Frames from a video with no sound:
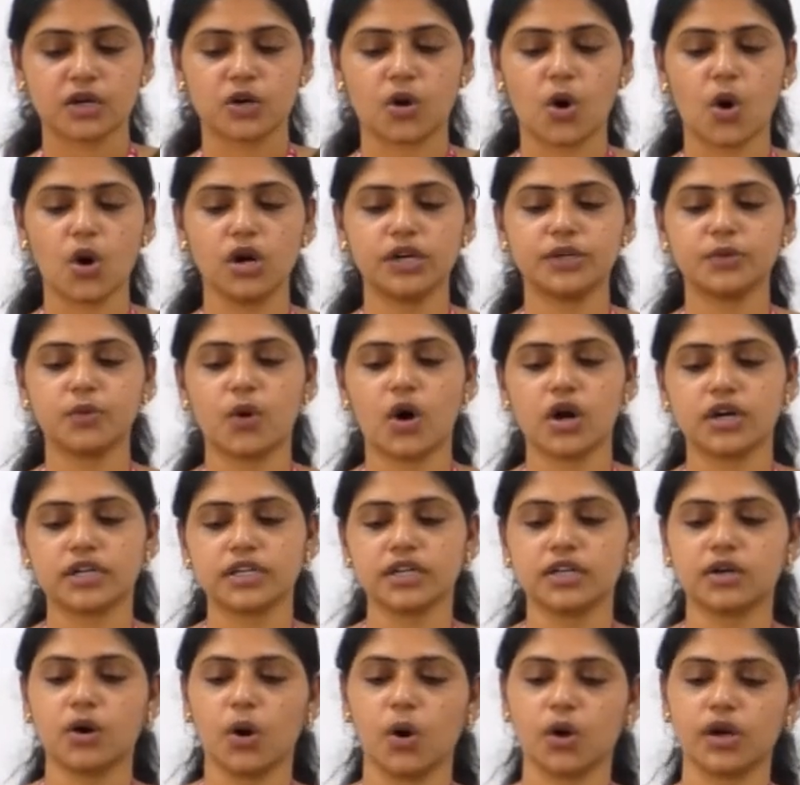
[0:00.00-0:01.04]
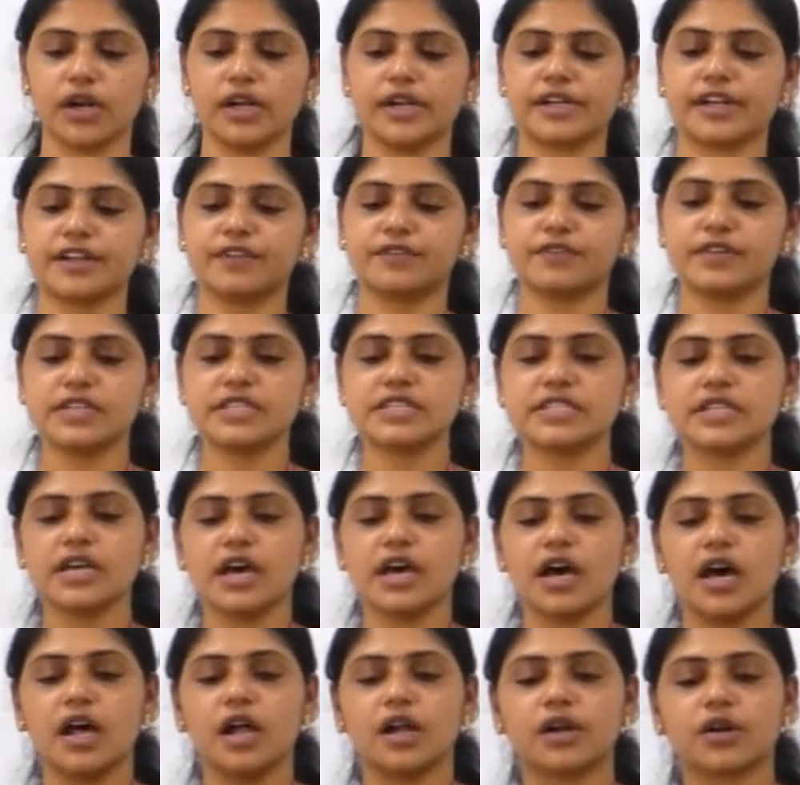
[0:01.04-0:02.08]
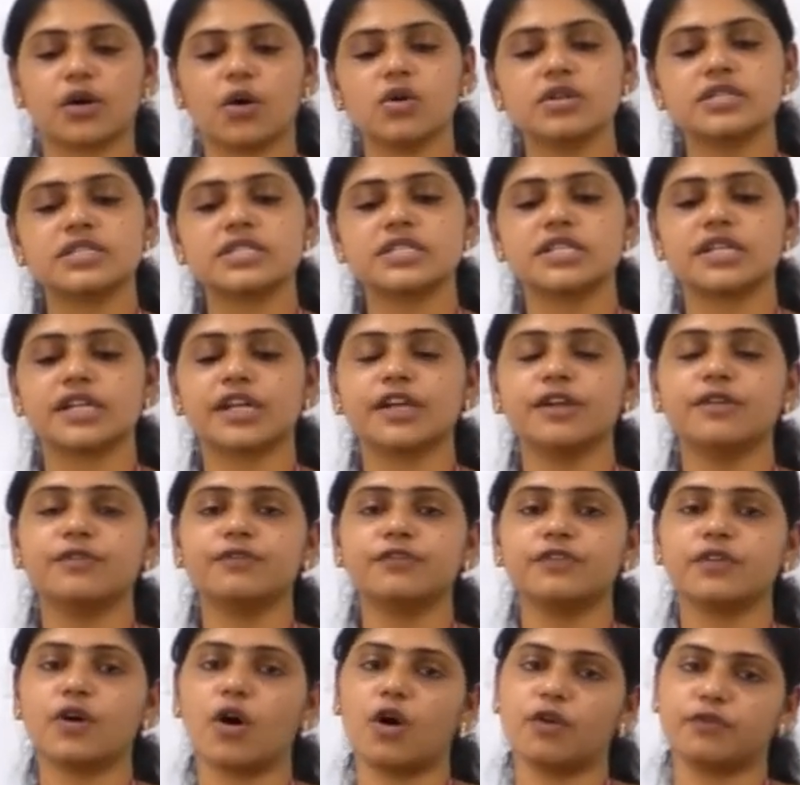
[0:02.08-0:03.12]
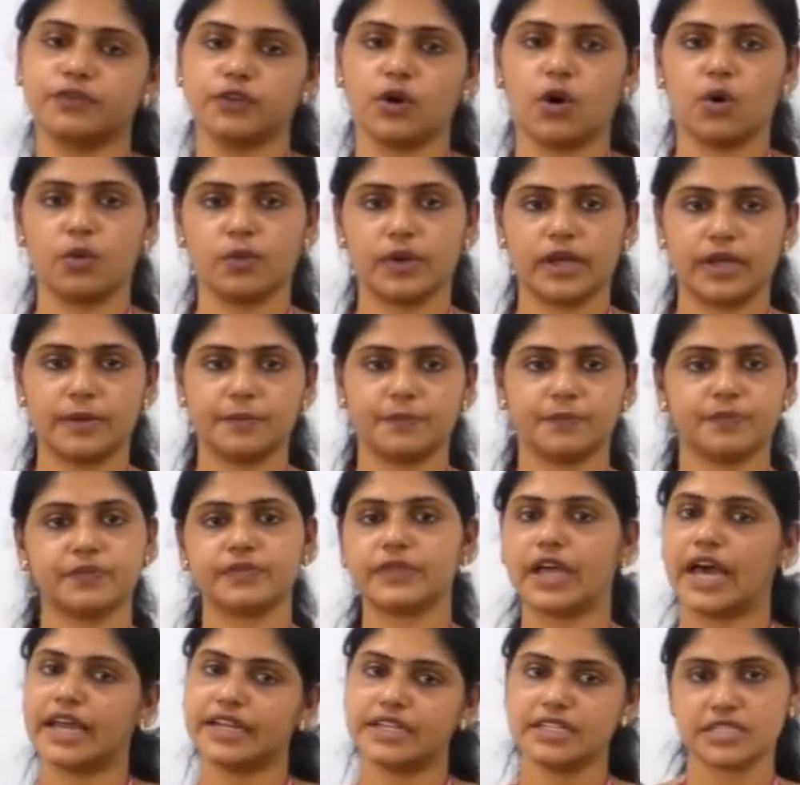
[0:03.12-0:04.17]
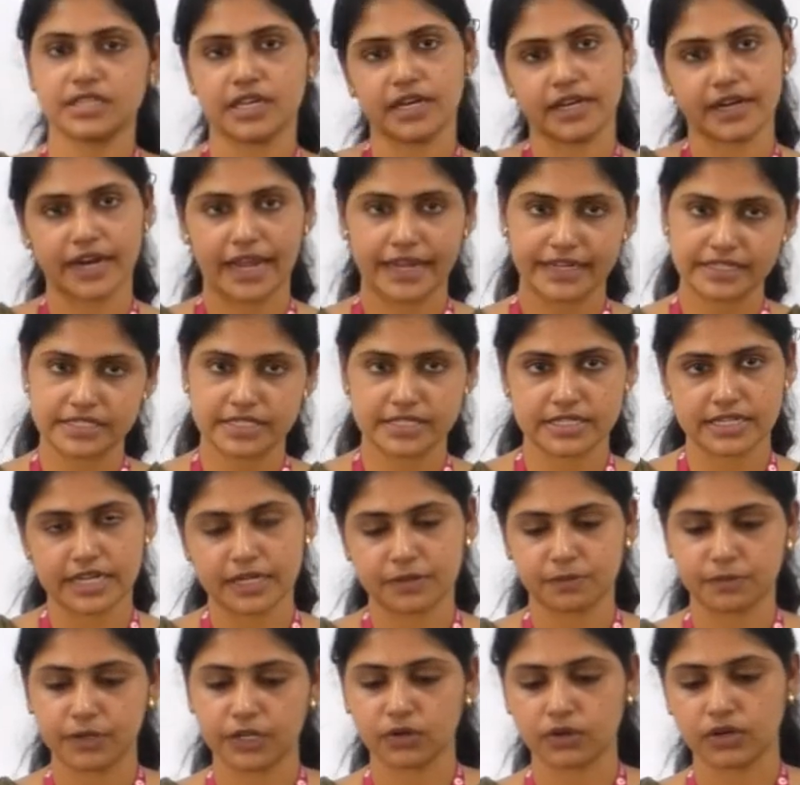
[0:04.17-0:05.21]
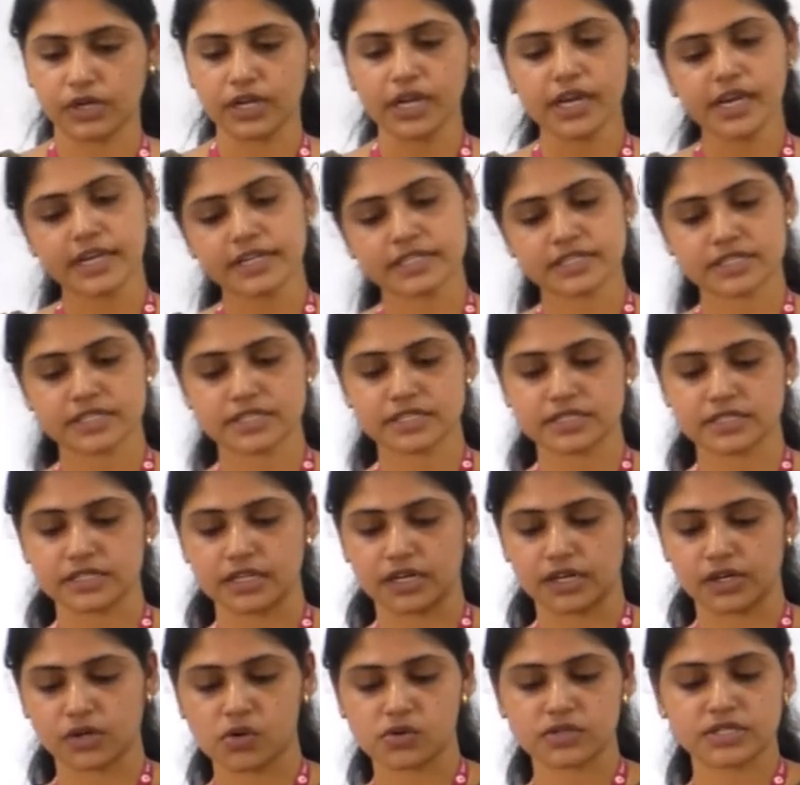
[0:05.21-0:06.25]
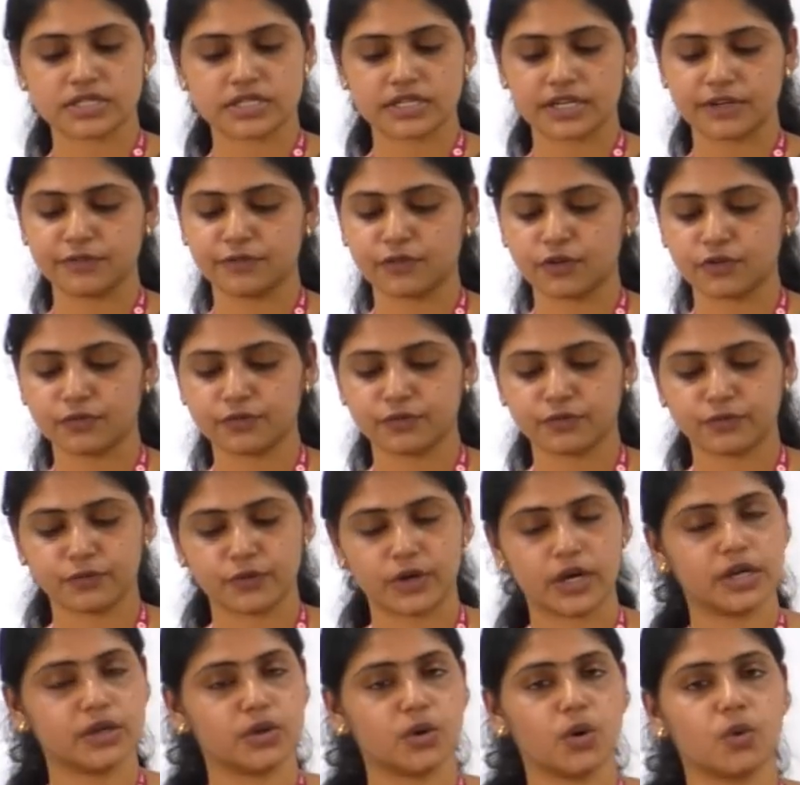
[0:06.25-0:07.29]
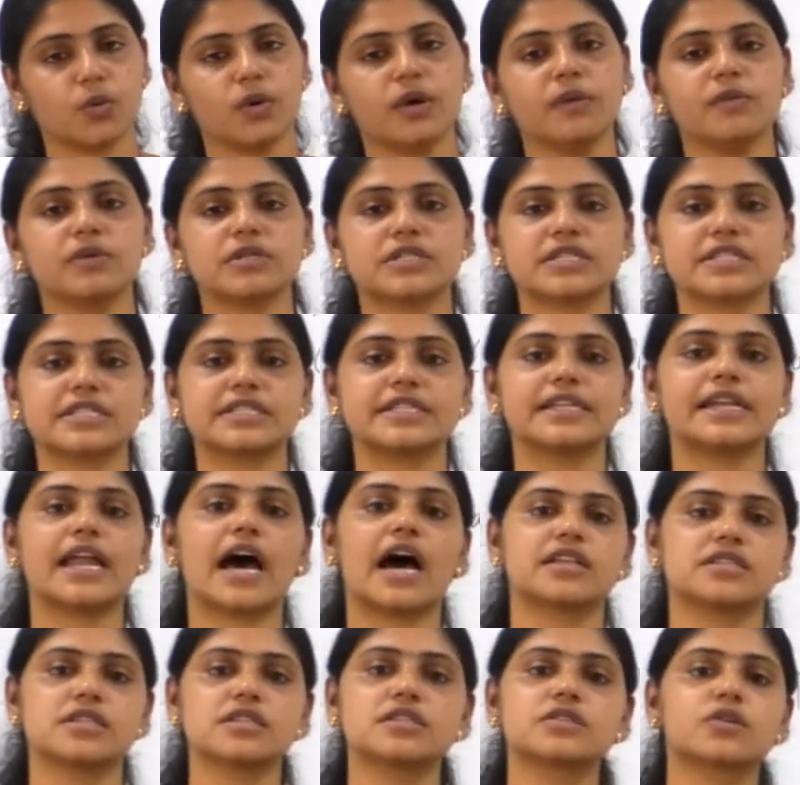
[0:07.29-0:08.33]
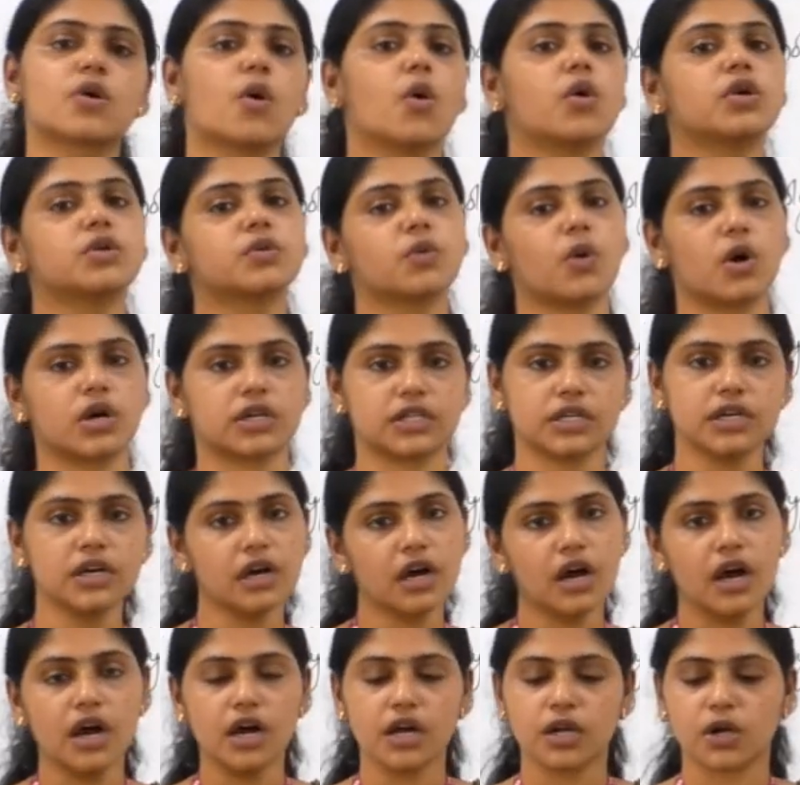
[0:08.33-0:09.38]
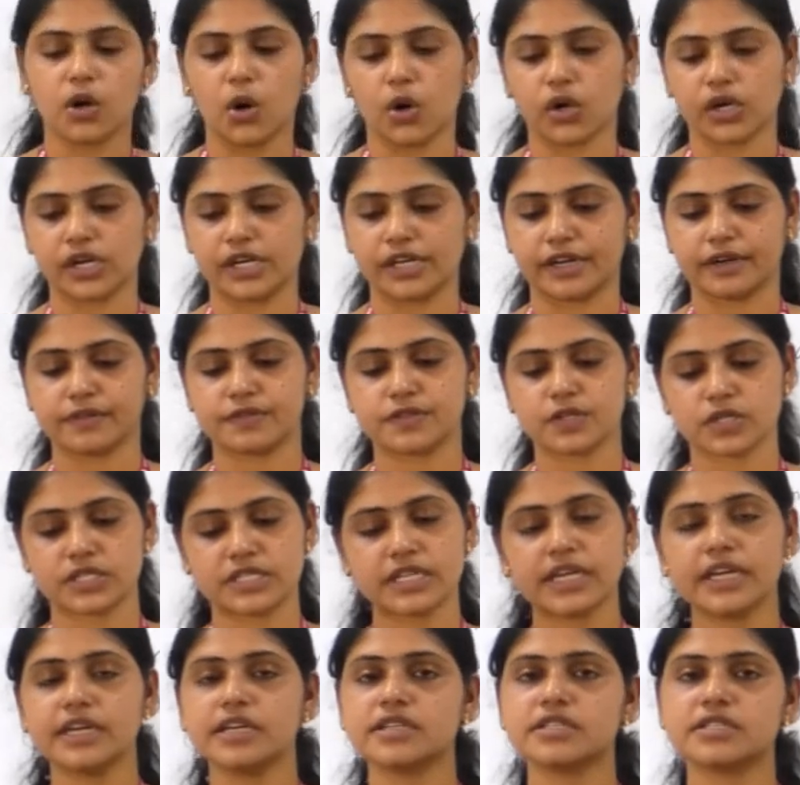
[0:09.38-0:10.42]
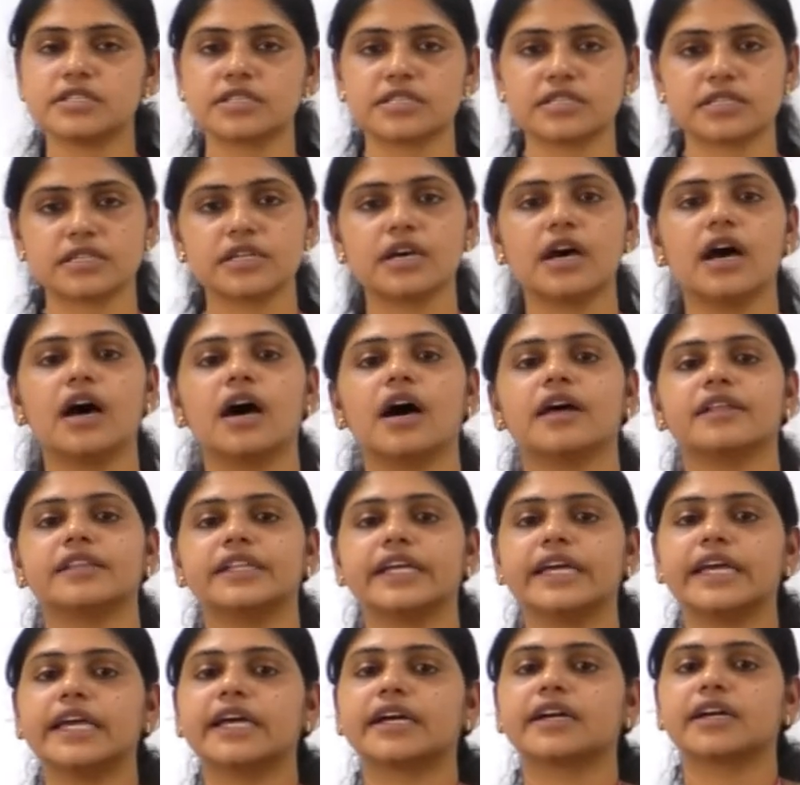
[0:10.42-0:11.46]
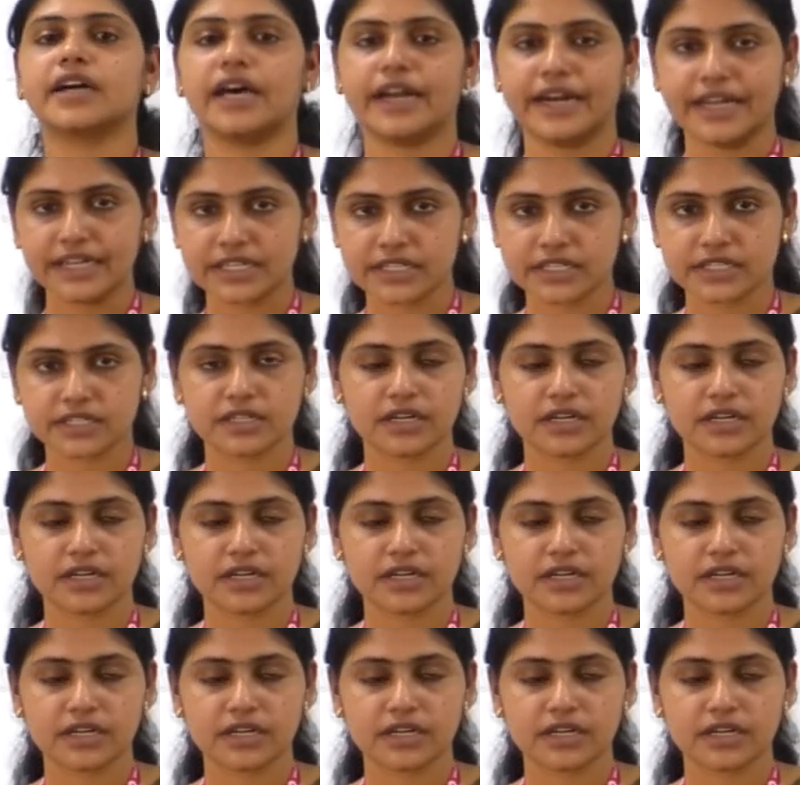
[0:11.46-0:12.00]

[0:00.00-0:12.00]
cold water coral reef is Røst Reef of Norway. That is a right statement only. It is Røst Reef of Norway, which is the largest cold water coral reef. So C is the correct